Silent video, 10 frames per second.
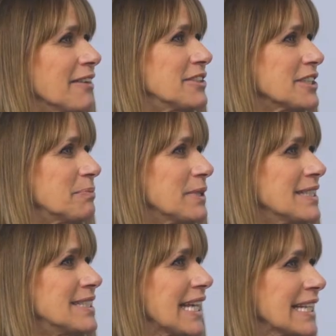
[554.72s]
have just
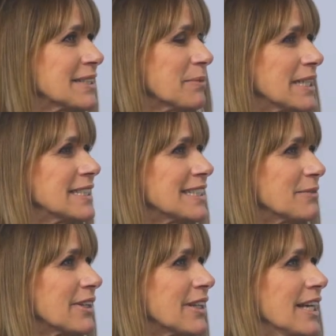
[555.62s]
been
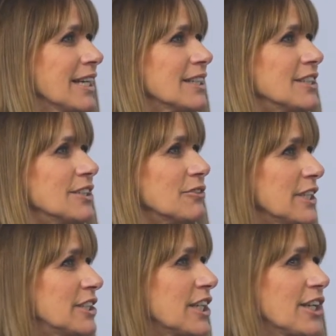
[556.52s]
decimated with
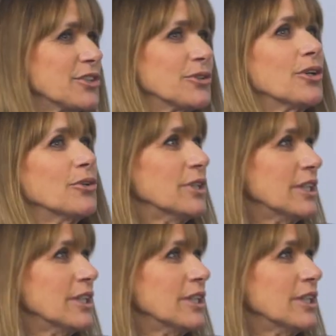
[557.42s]
reschedule.